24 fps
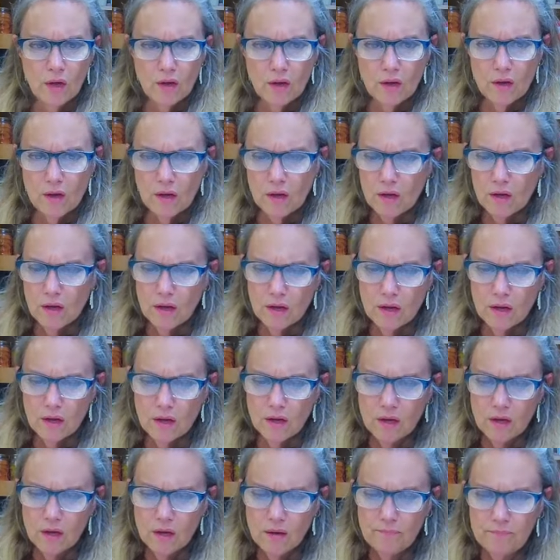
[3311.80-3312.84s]

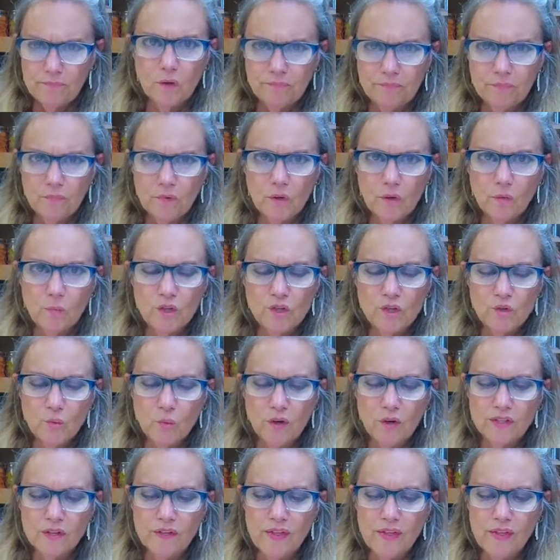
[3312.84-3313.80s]
um, which one?